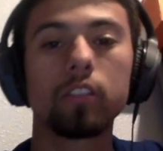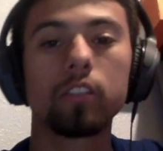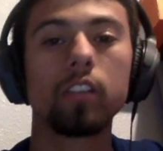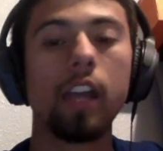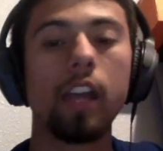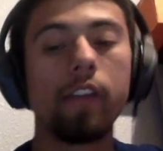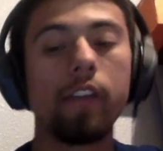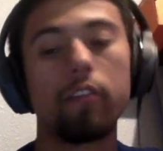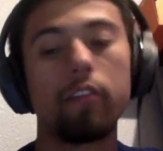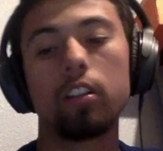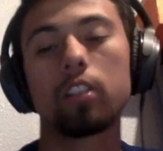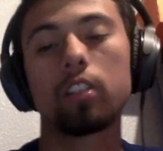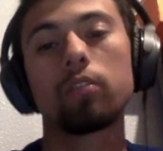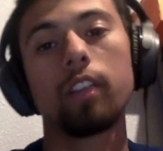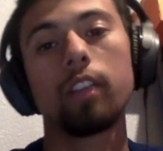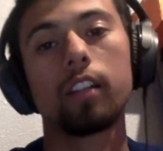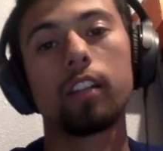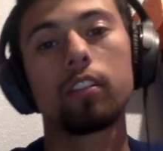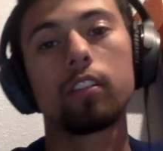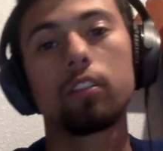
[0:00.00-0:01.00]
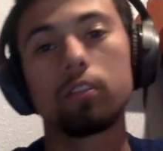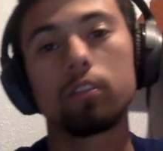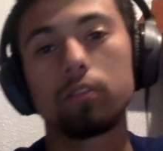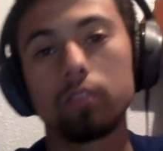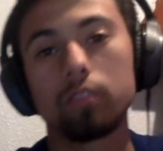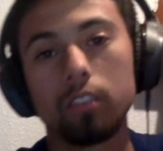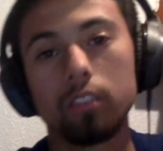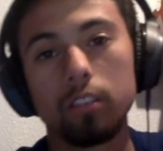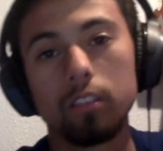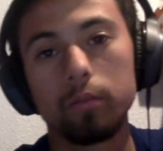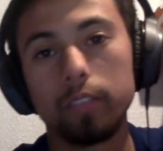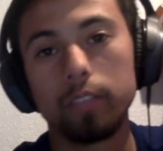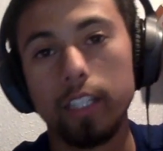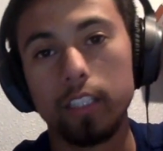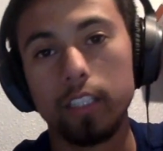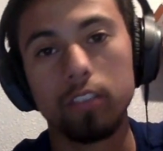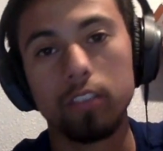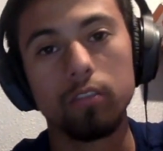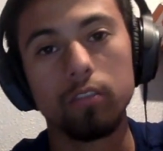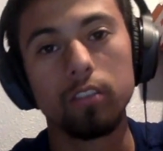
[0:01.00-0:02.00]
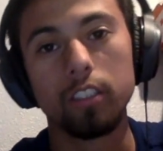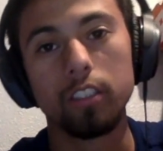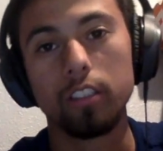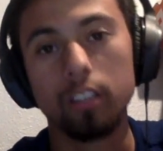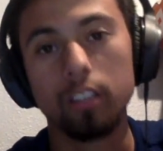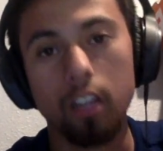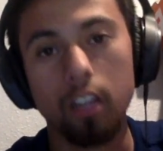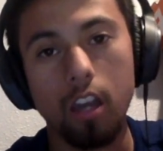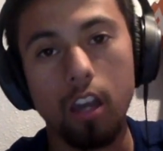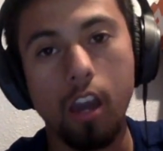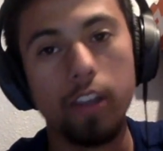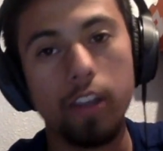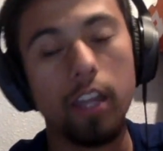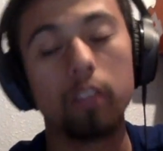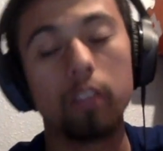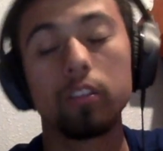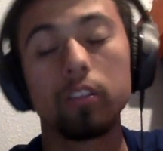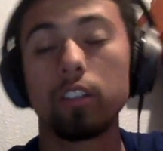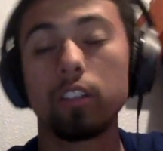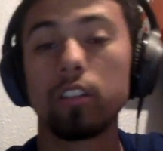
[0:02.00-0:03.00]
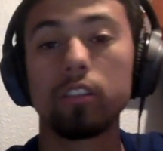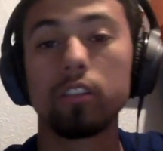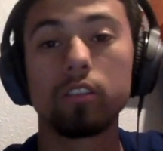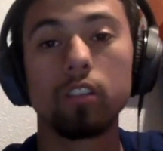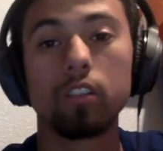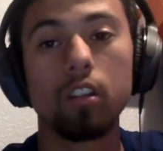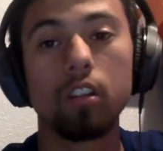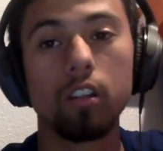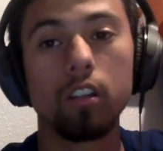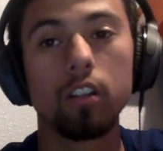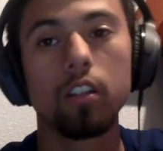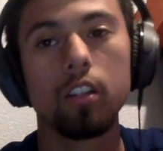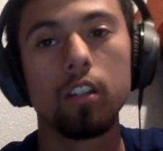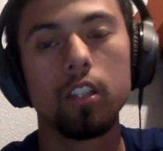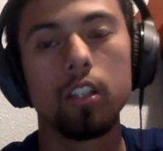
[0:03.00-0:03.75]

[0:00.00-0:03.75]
I've watched reactors react to Dear God. That was a good song.